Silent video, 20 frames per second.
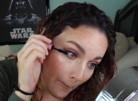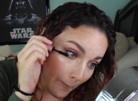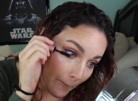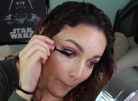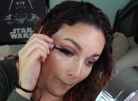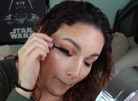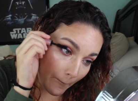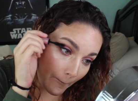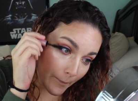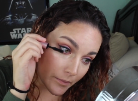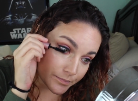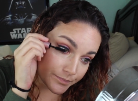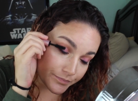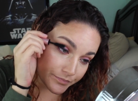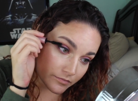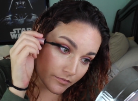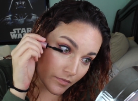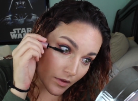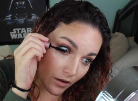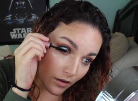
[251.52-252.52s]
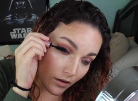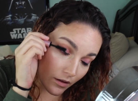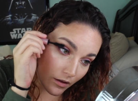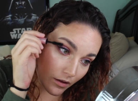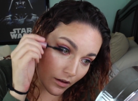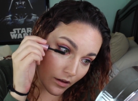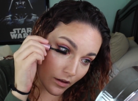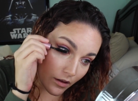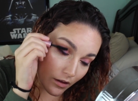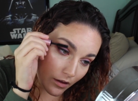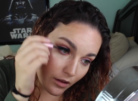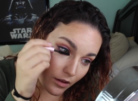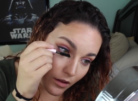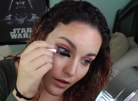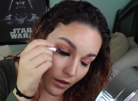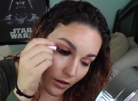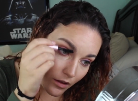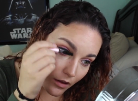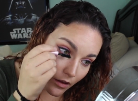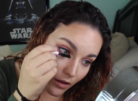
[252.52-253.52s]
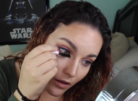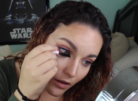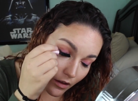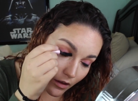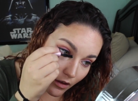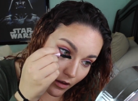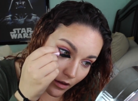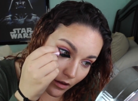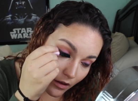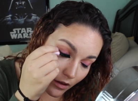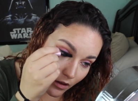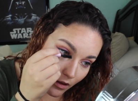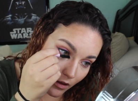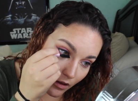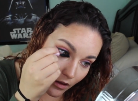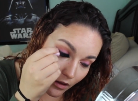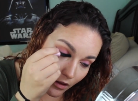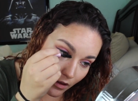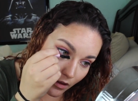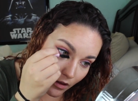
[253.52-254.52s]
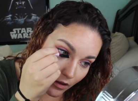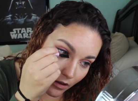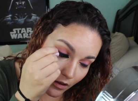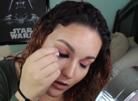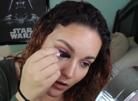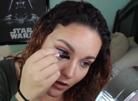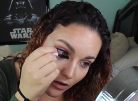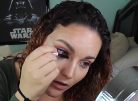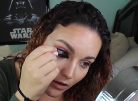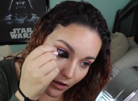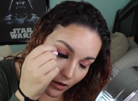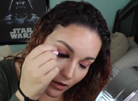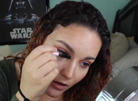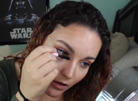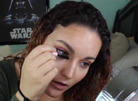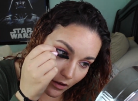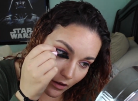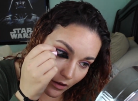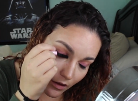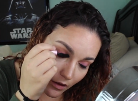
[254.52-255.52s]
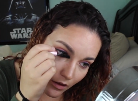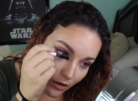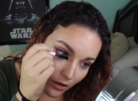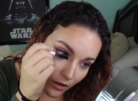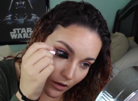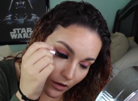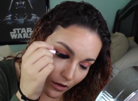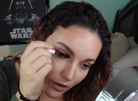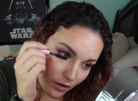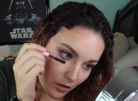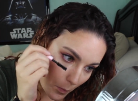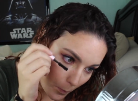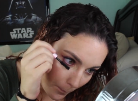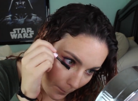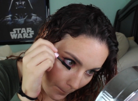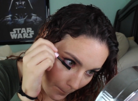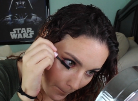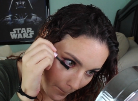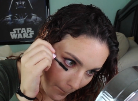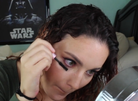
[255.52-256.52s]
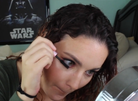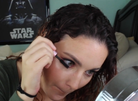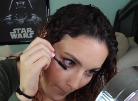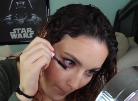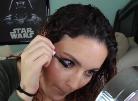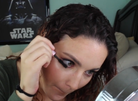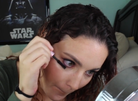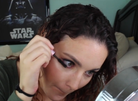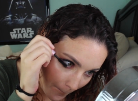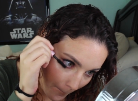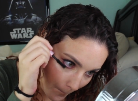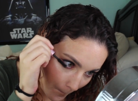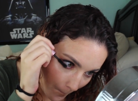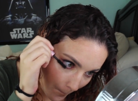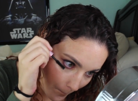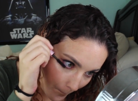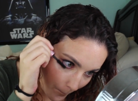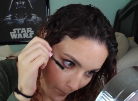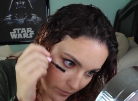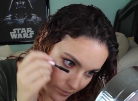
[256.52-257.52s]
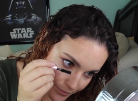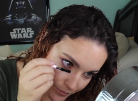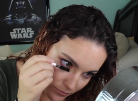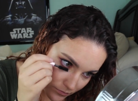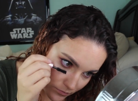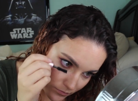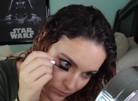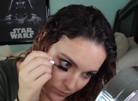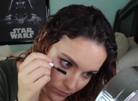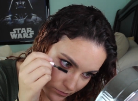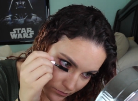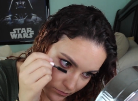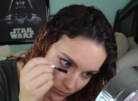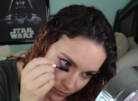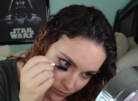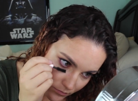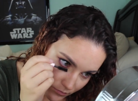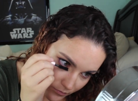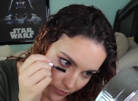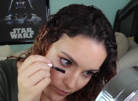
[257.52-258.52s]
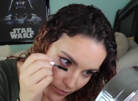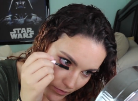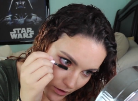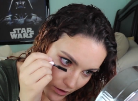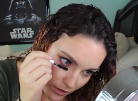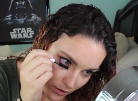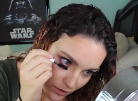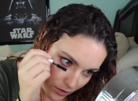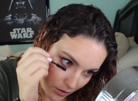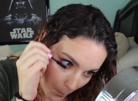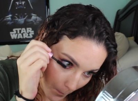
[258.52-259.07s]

Nobody speaks.